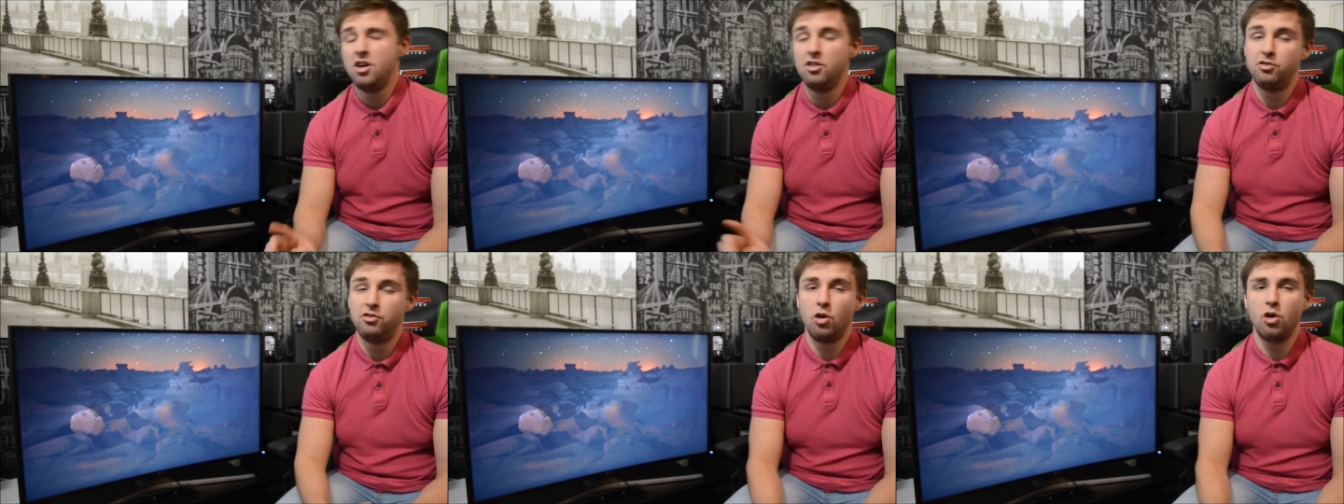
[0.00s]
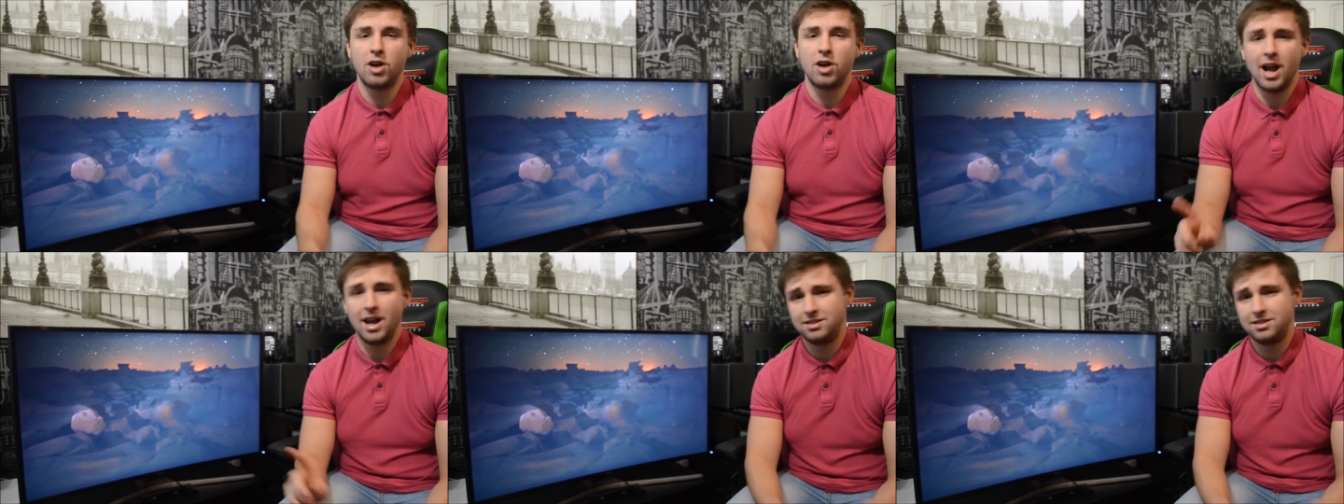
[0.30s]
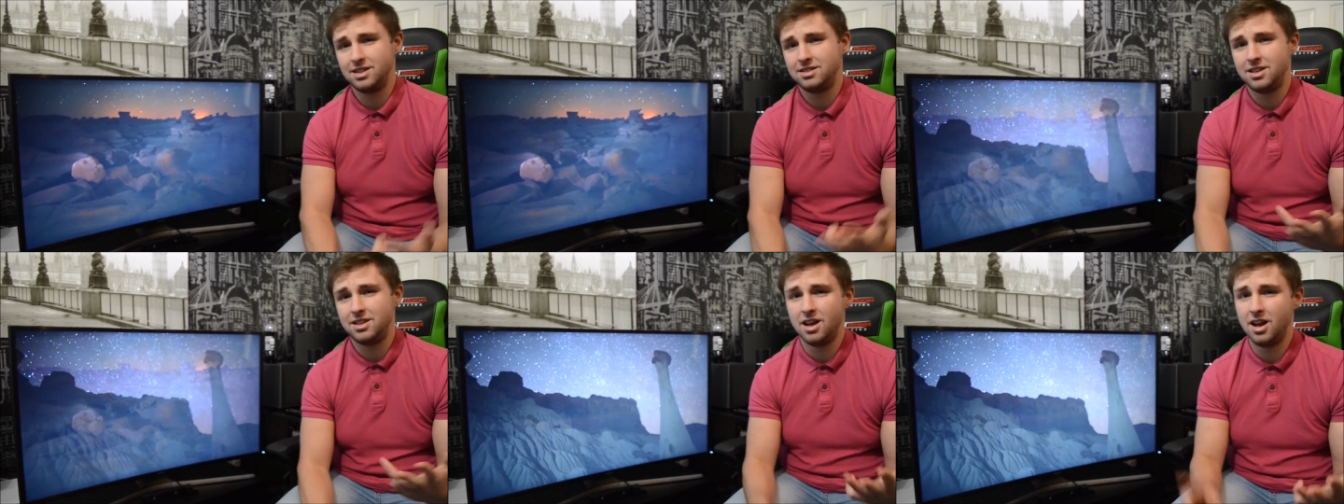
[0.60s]
4K
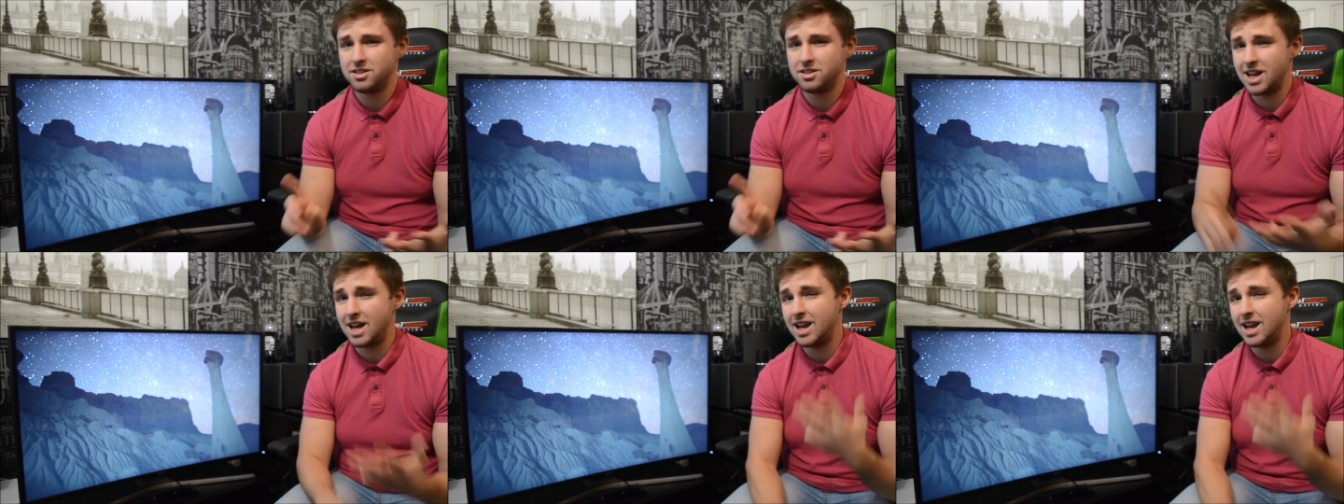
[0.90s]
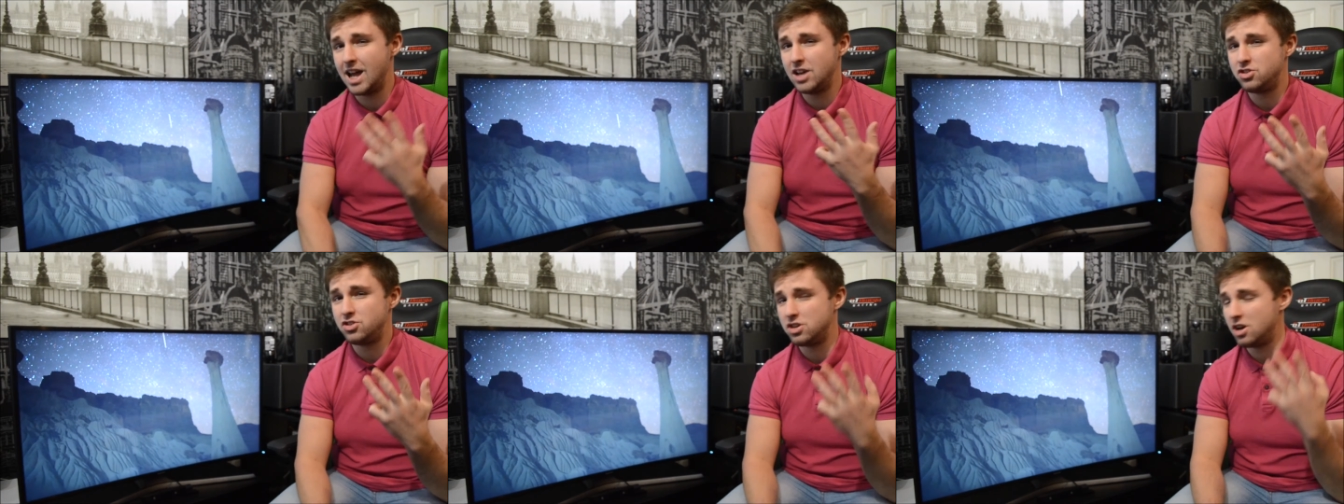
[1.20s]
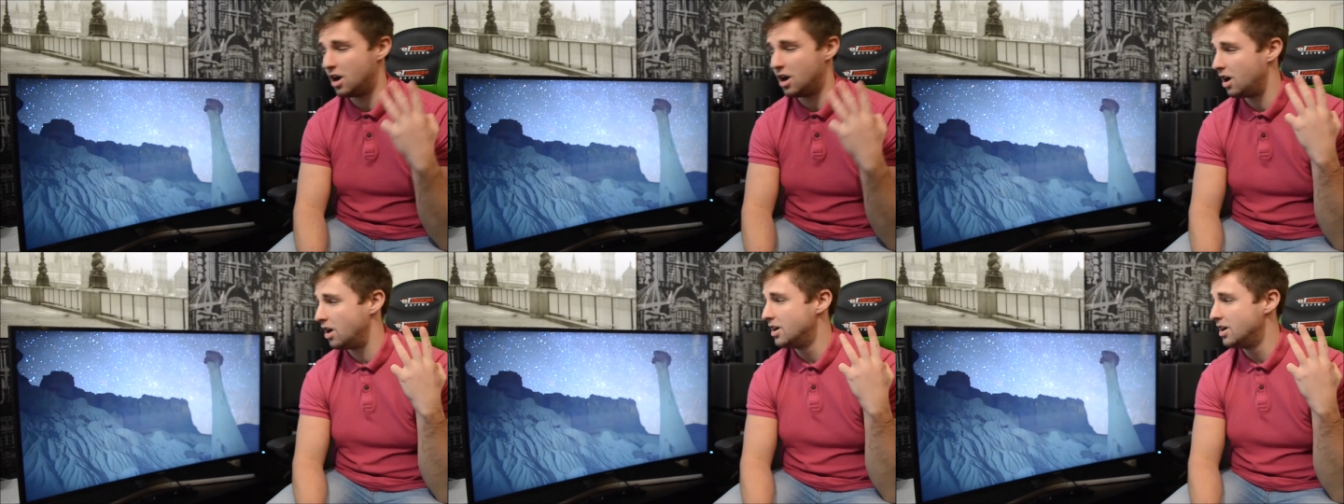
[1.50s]
60Hz and
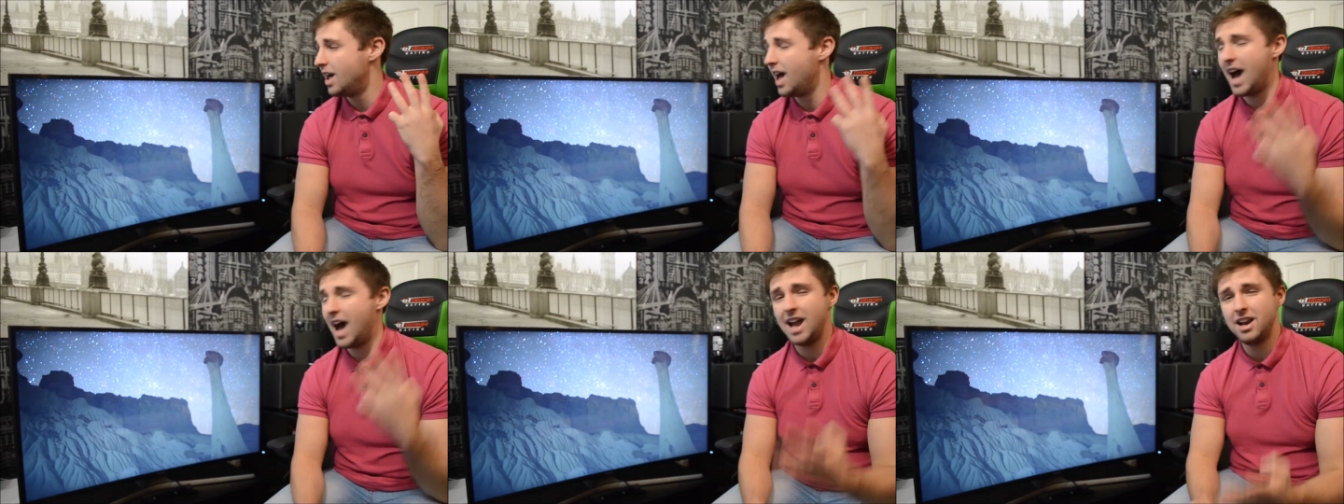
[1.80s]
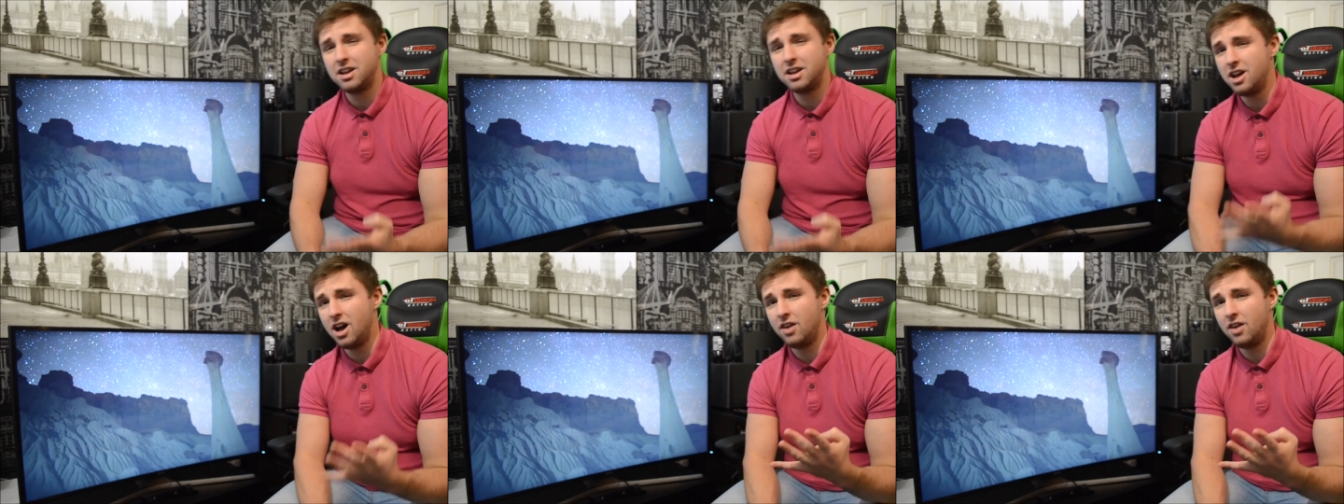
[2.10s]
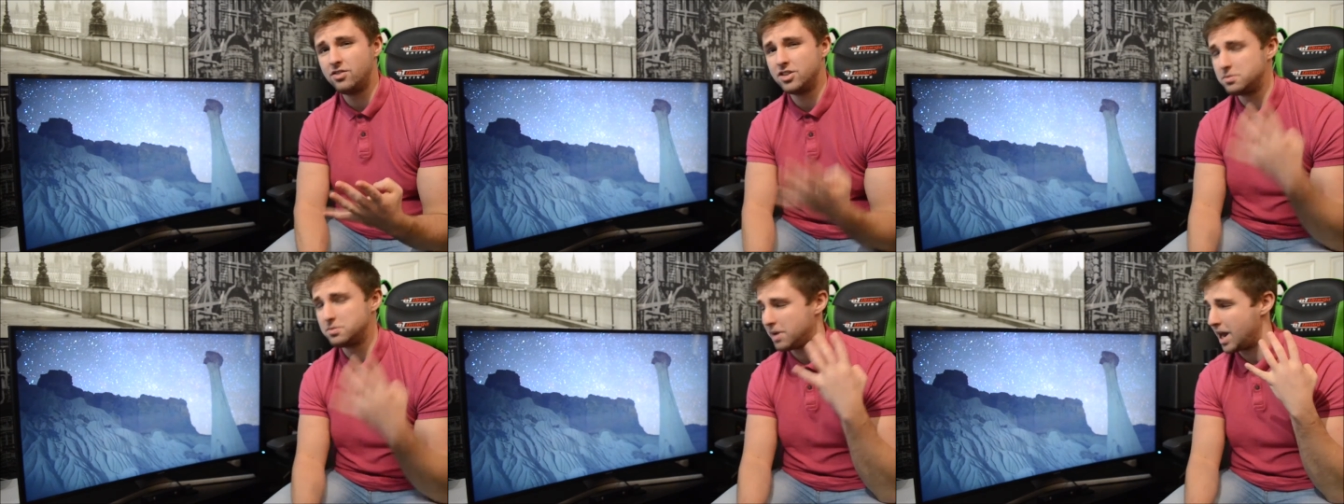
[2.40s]
HDR and a curved
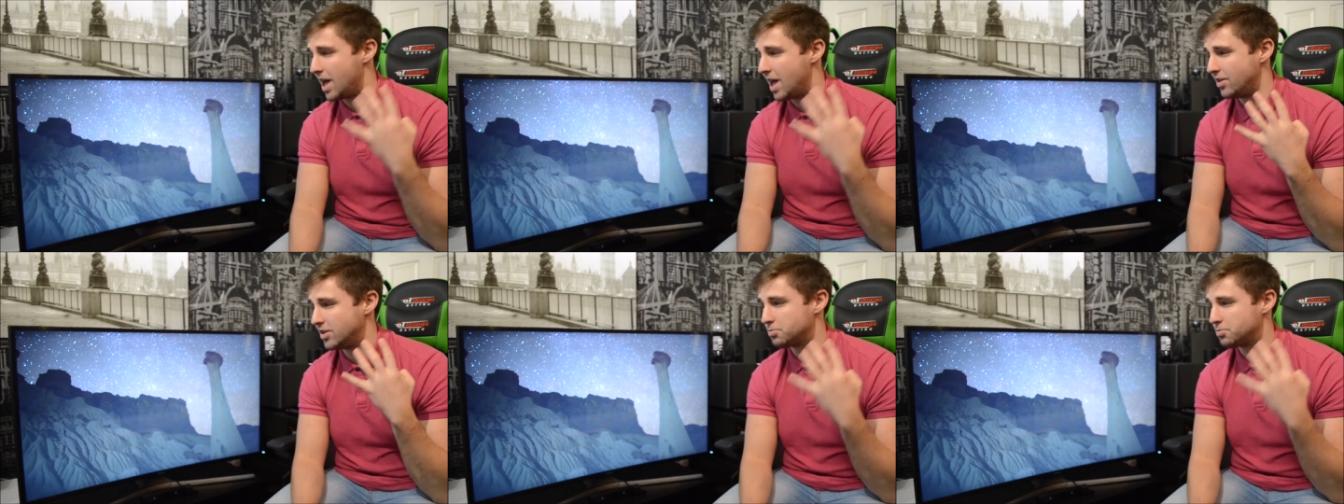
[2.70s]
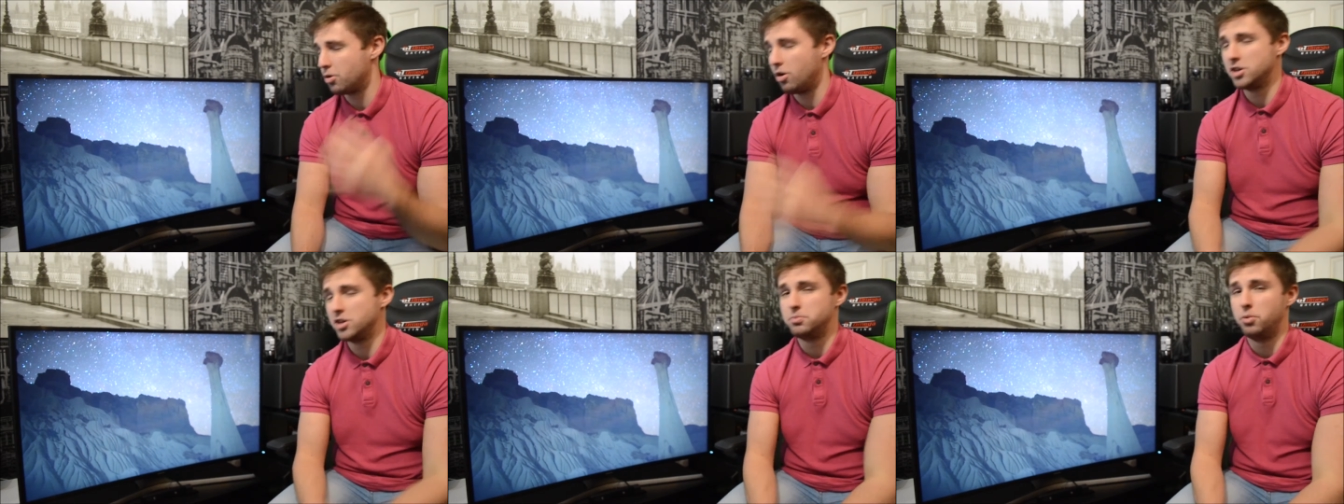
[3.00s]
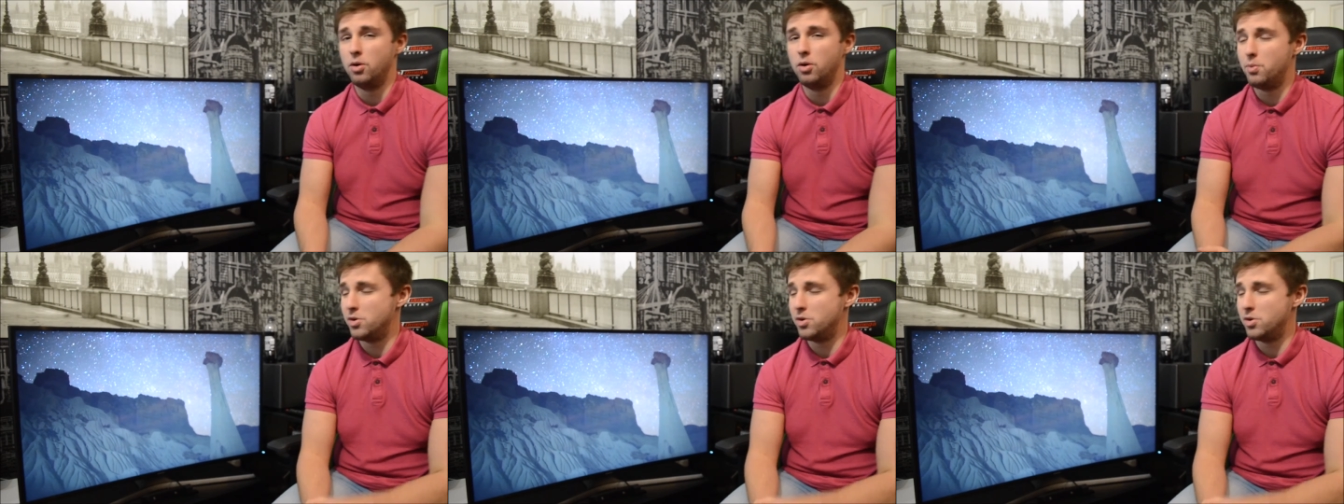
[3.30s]
display at this price point,